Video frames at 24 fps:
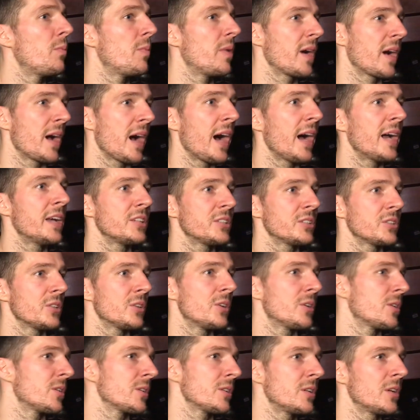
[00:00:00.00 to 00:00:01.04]
guys
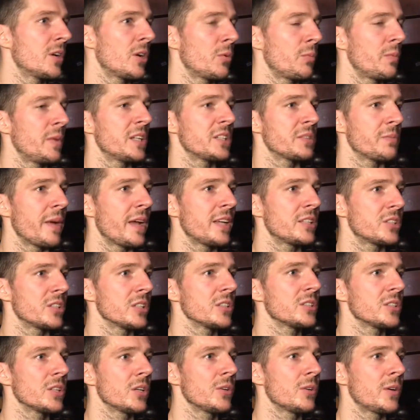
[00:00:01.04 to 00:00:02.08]
or, you know, mismatches.
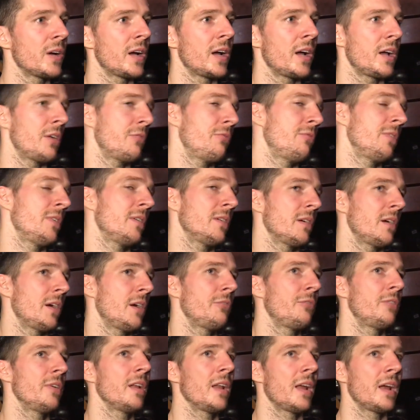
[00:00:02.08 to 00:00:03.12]
So I
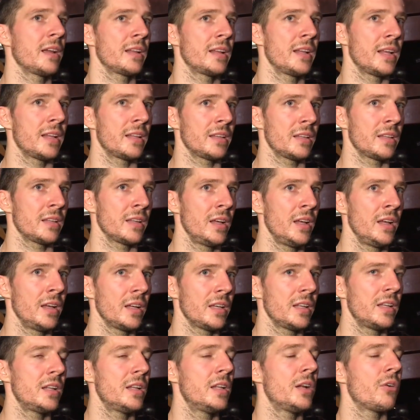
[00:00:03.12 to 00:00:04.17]
feel like that he
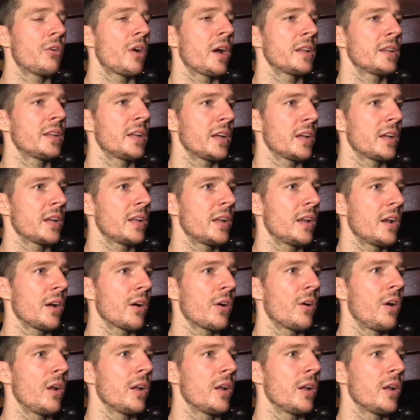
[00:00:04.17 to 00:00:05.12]
did the right thing. He didn't call it.